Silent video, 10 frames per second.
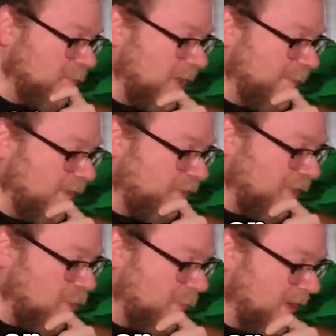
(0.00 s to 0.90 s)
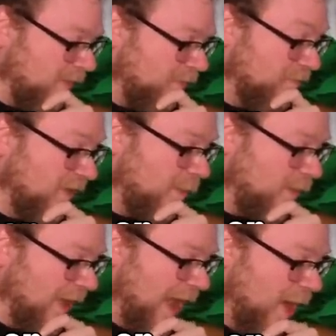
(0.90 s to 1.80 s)
Spider-Man Threat or Menace,
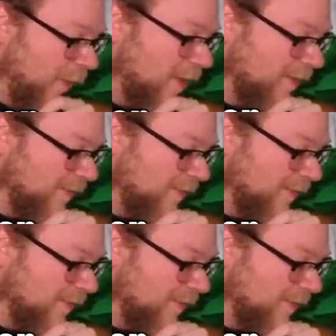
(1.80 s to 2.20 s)
available now.